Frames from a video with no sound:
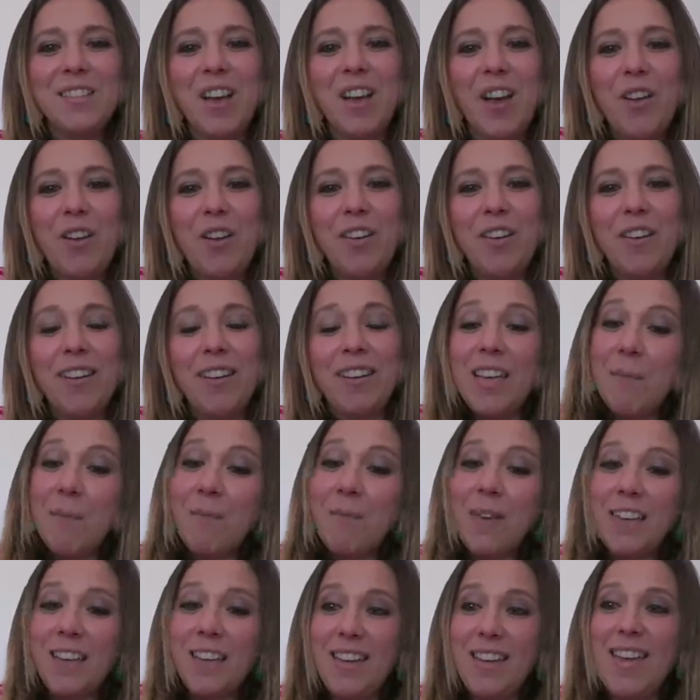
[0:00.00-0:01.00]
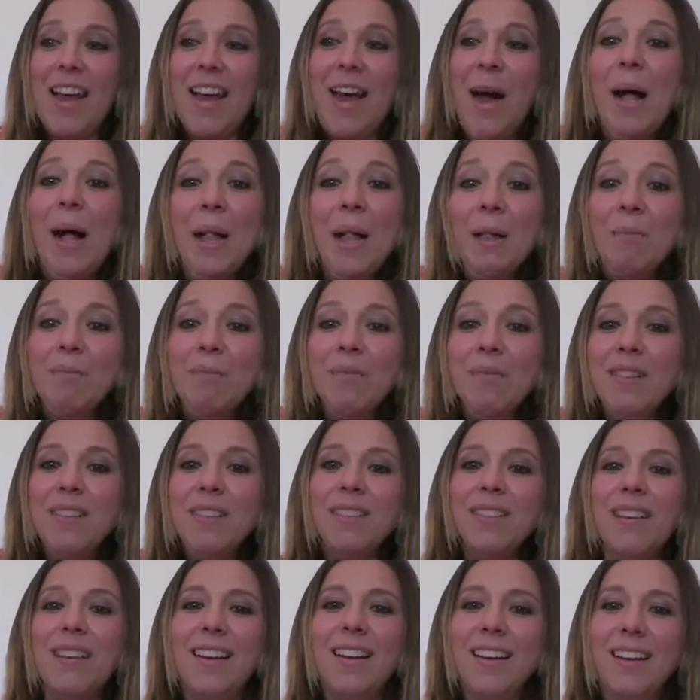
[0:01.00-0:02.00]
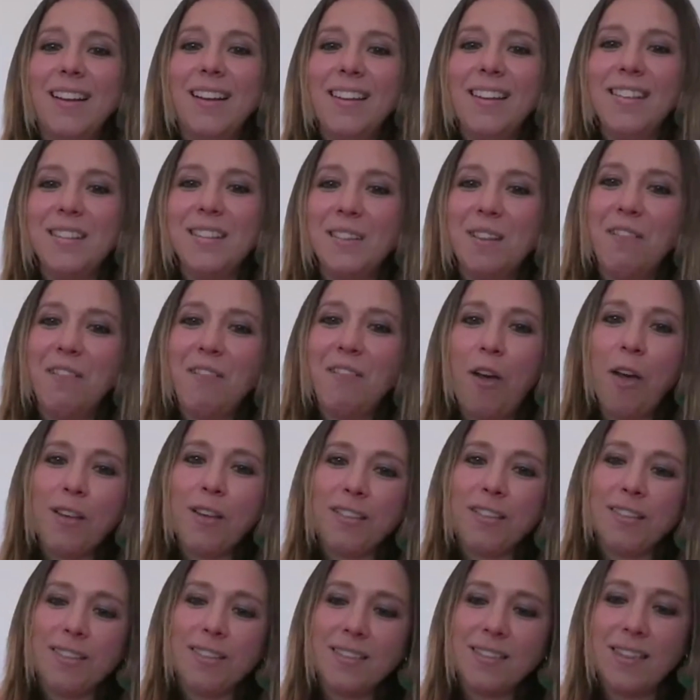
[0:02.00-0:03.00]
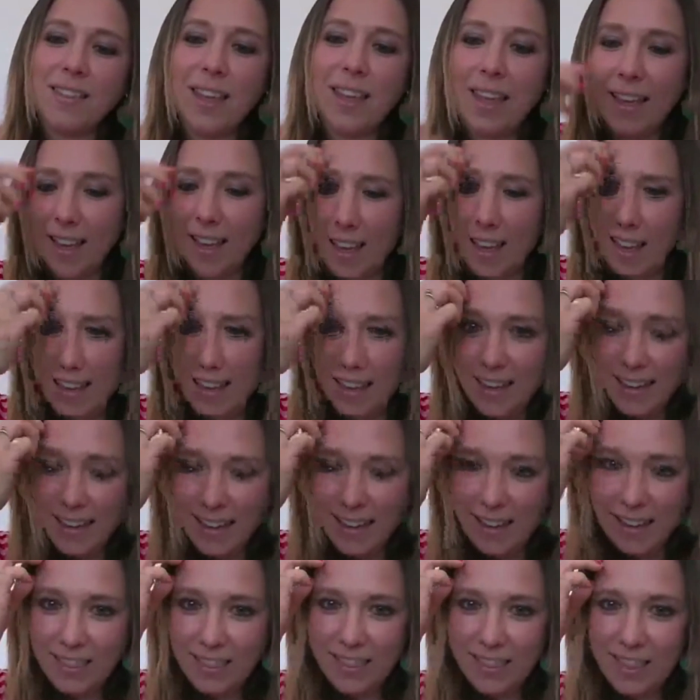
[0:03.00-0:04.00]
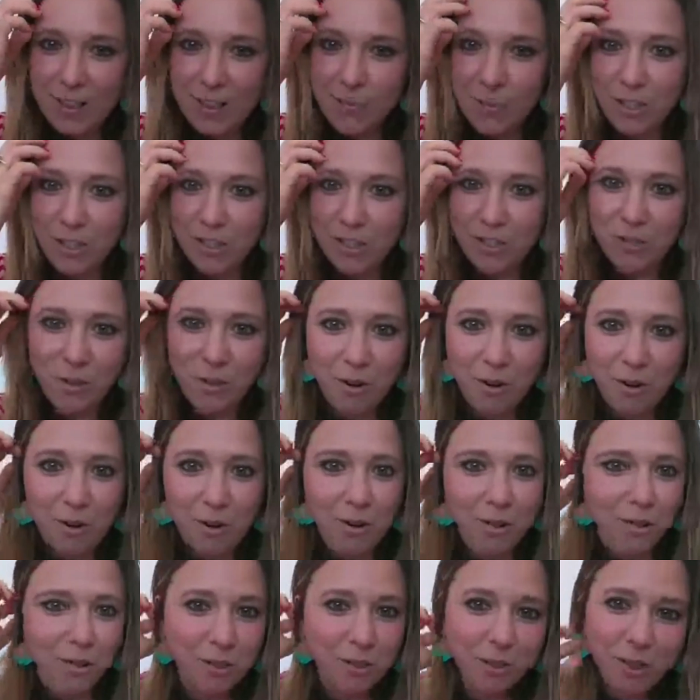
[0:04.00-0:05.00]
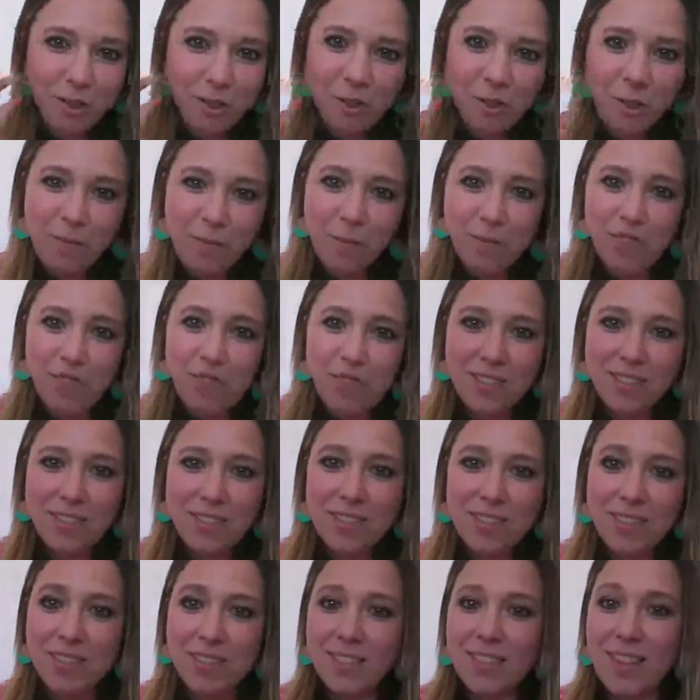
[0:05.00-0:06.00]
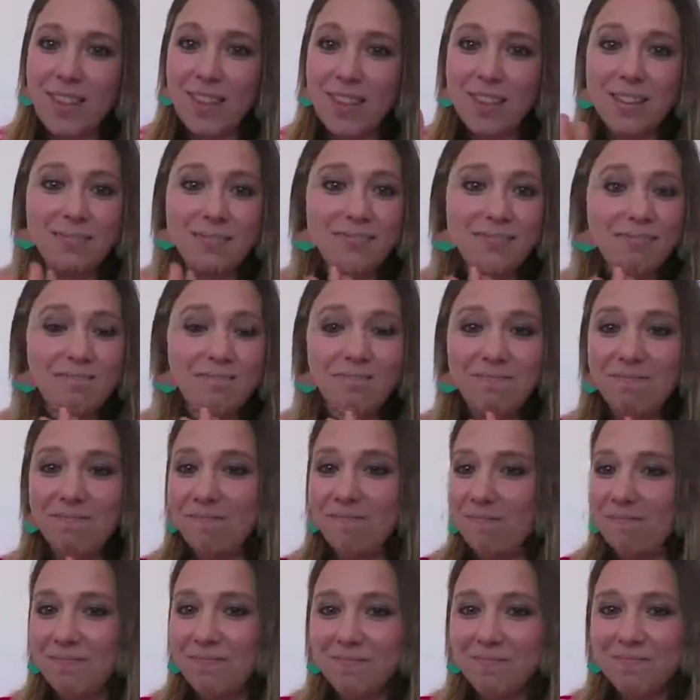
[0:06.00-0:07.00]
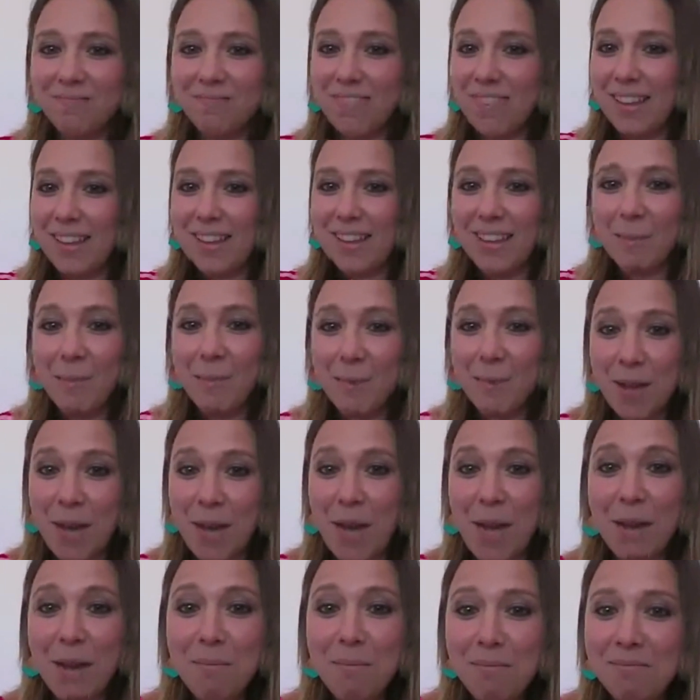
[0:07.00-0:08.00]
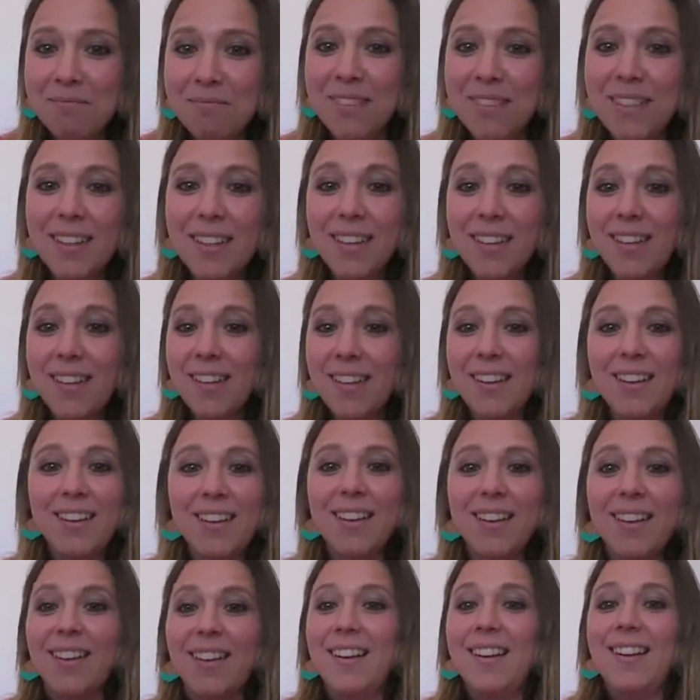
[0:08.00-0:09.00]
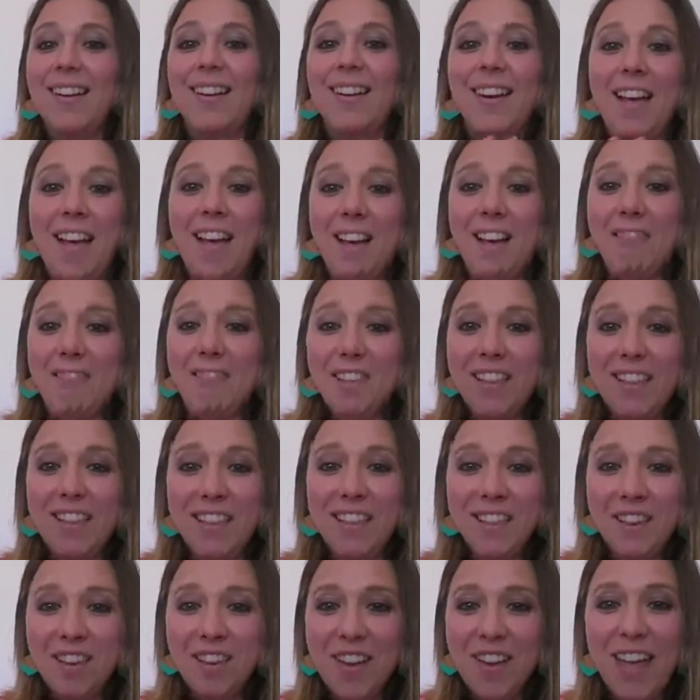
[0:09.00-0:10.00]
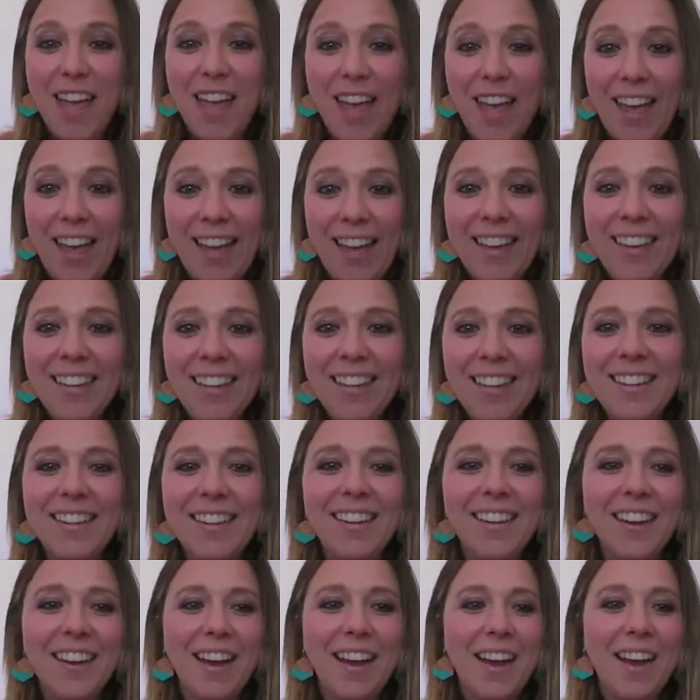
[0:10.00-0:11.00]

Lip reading: So keeping calm is the first thing I think we should all do, which is just like keep calm. Everything is okay.